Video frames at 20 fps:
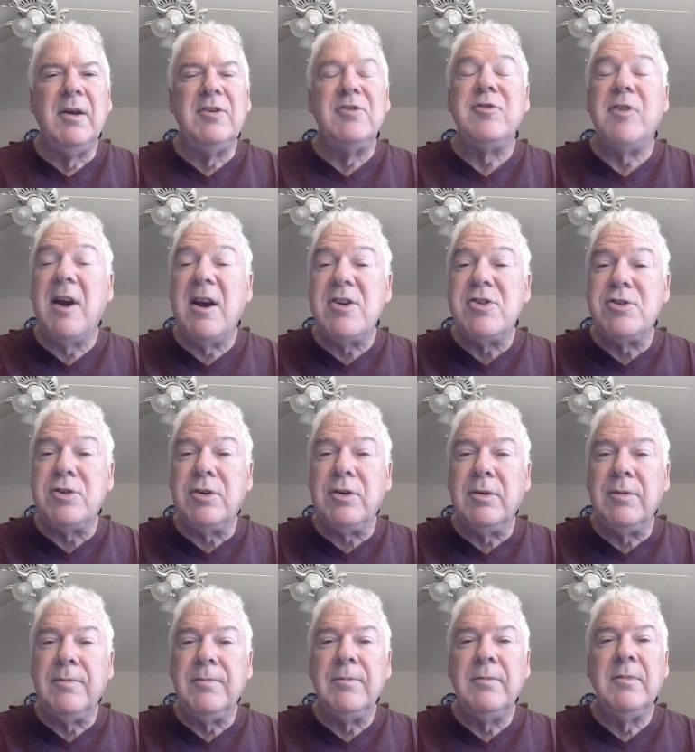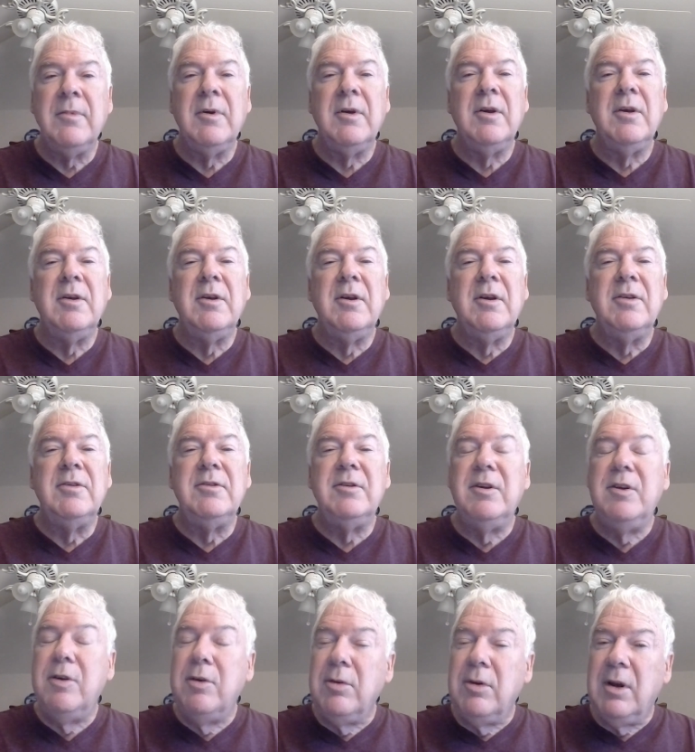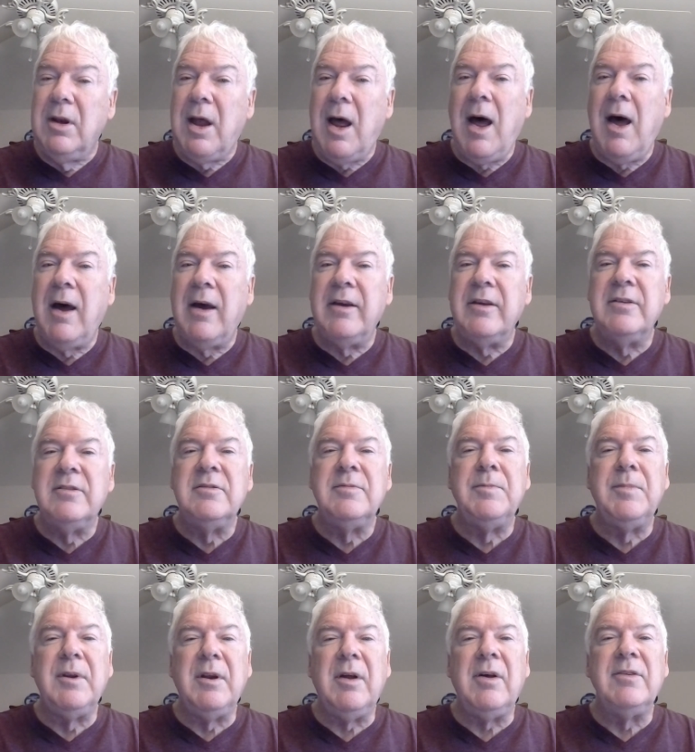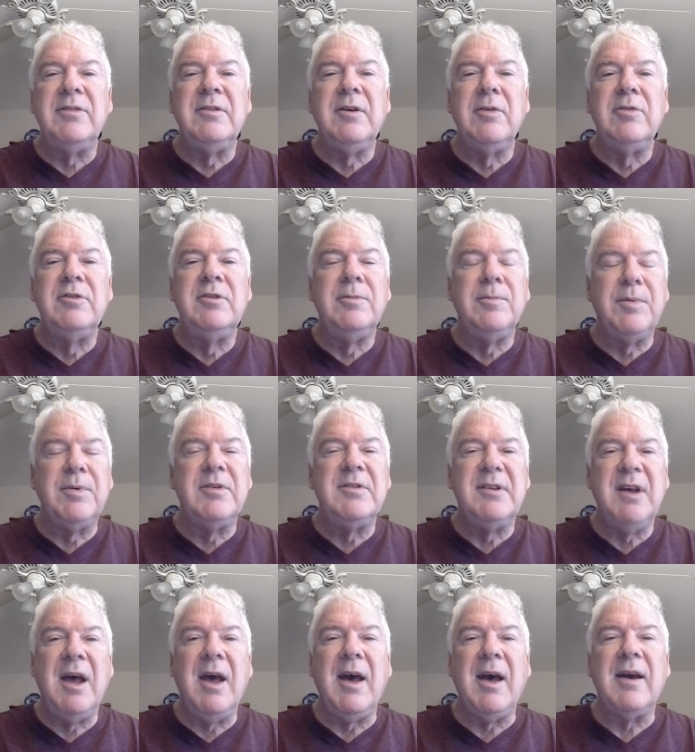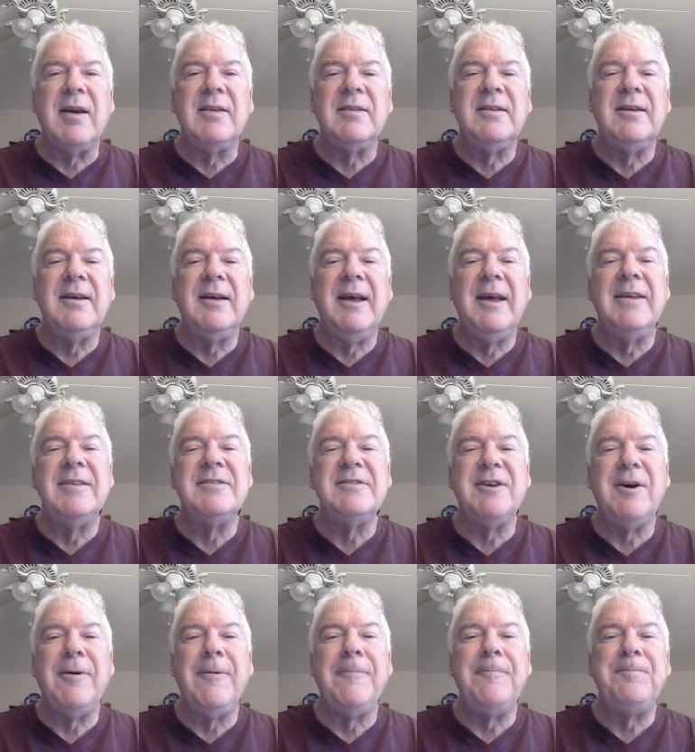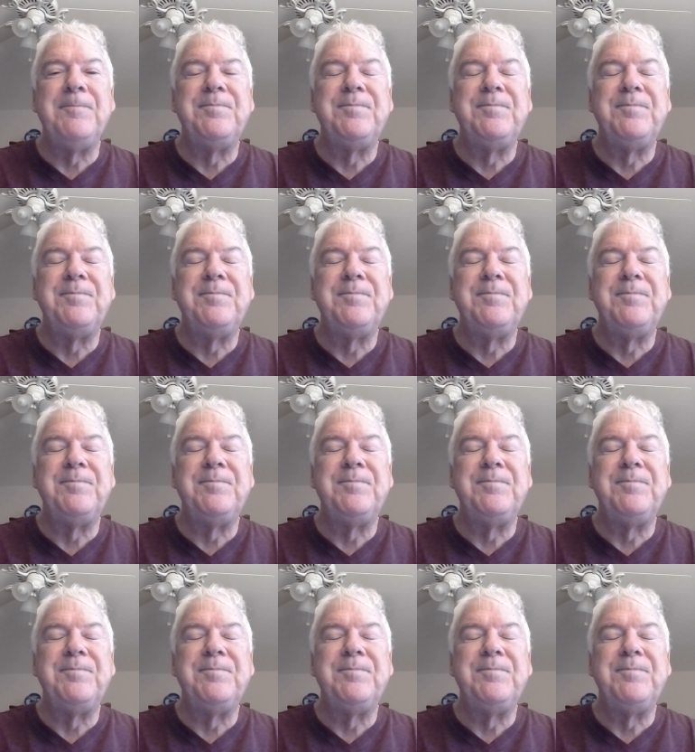treasure, to utilize, but also to protect. And so